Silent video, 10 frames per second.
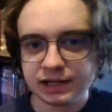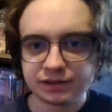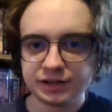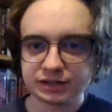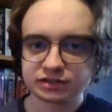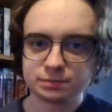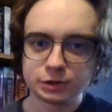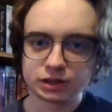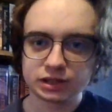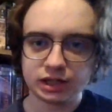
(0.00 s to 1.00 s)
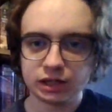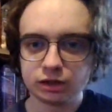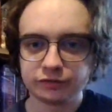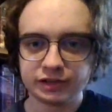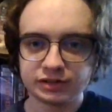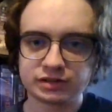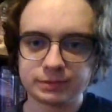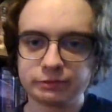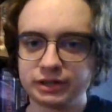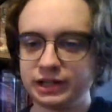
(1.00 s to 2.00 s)
The next book of his I'll
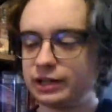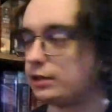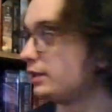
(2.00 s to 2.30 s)
be reading